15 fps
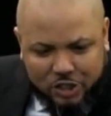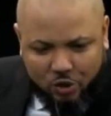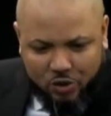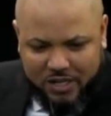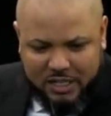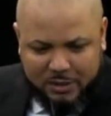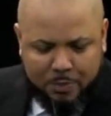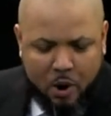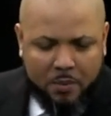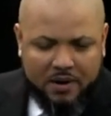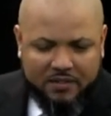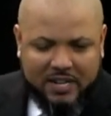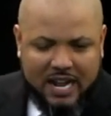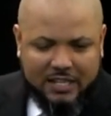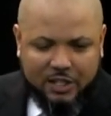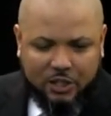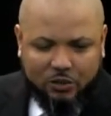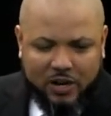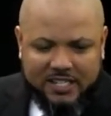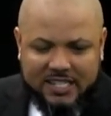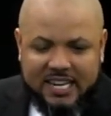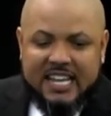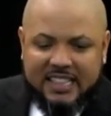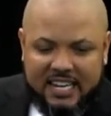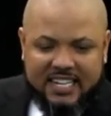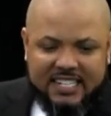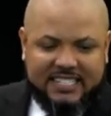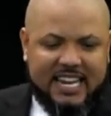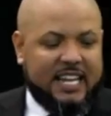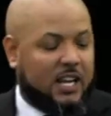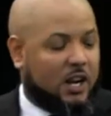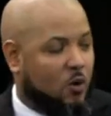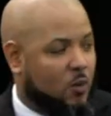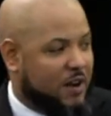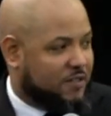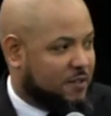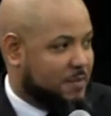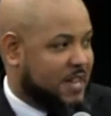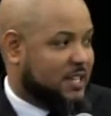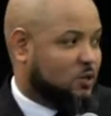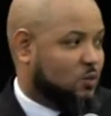during this moment of consecration, then it is taking away from me as